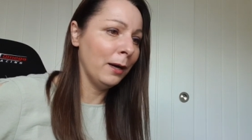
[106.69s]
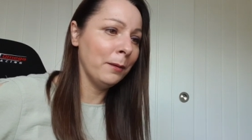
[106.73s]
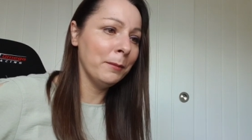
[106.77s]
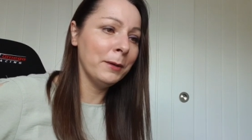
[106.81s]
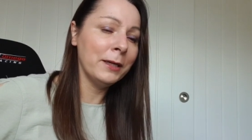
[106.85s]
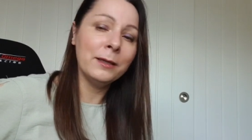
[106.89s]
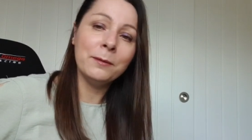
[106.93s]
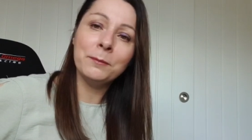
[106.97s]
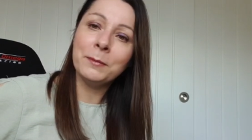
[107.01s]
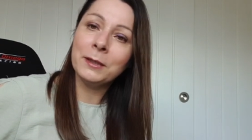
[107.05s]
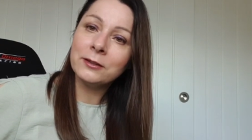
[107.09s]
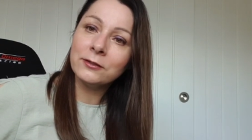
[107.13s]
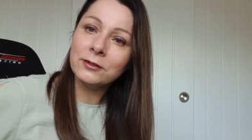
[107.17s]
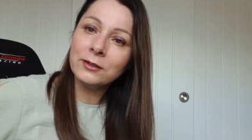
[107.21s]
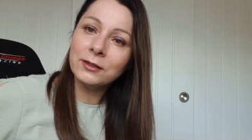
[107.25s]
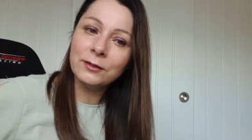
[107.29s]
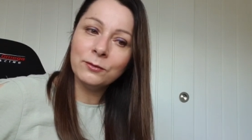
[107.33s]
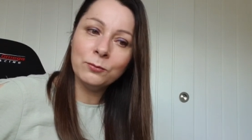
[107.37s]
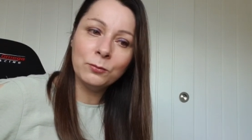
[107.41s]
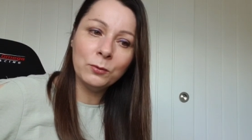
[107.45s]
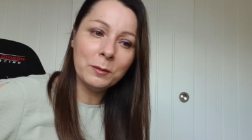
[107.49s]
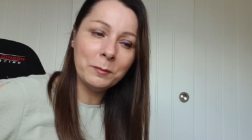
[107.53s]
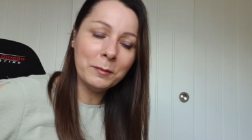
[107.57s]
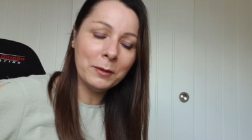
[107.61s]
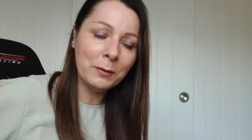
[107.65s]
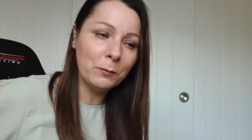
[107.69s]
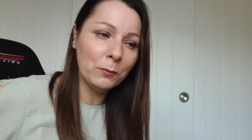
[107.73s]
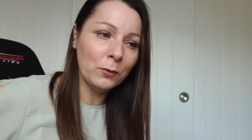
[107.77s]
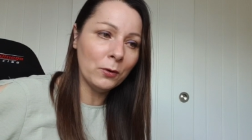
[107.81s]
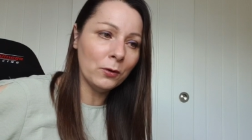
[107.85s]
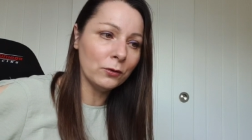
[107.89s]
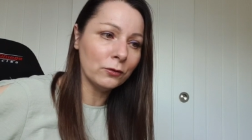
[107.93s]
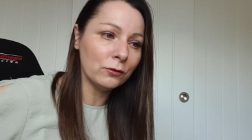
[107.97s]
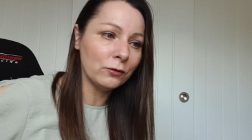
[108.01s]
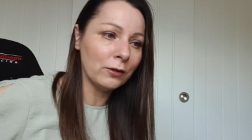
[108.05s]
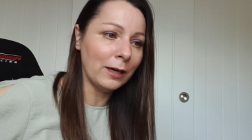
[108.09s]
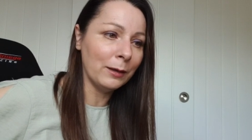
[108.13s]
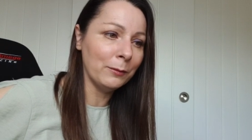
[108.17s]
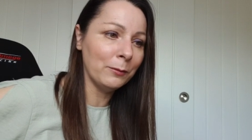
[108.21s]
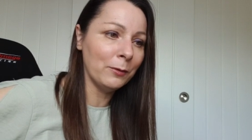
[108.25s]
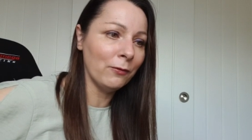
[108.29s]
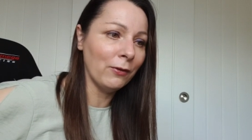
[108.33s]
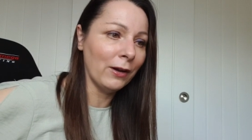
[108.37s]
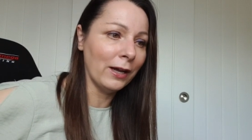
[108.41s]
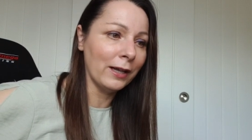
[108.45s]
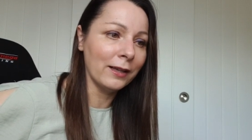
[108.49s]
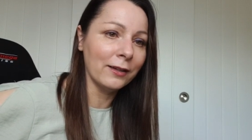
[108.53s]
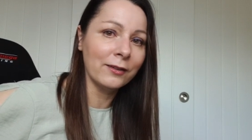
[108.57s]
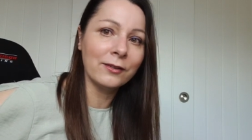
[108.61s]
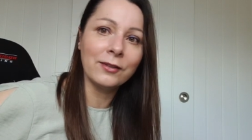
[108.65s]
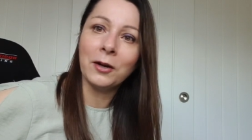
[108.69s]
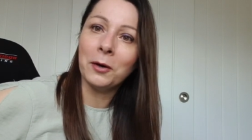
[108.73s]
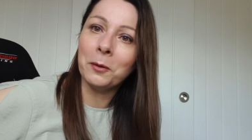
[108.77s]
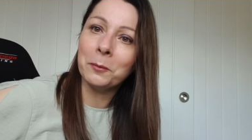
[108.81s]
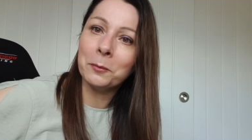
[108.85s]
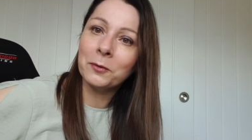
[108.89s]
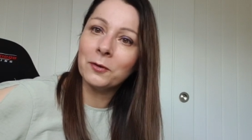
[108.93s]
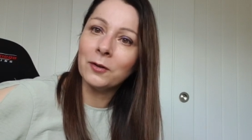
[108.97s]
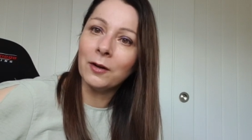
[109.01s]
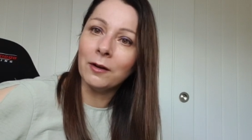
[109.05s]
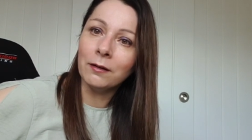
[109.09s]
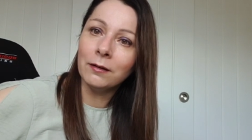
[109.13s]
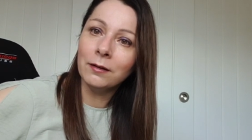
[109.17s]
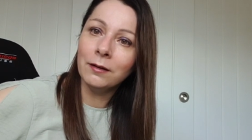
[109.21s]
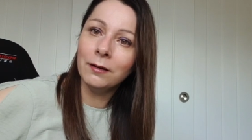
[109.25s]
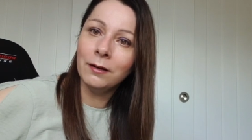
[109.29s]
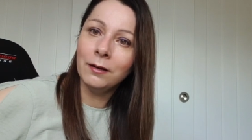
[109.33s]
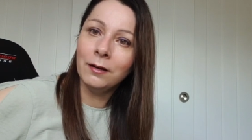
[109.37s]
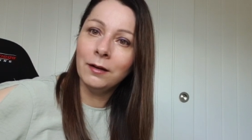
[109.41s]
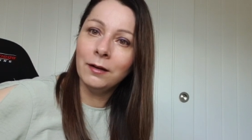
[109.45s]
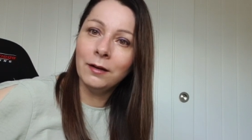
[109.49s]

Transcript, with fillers: I mean, imagine if women walked around without the tops on.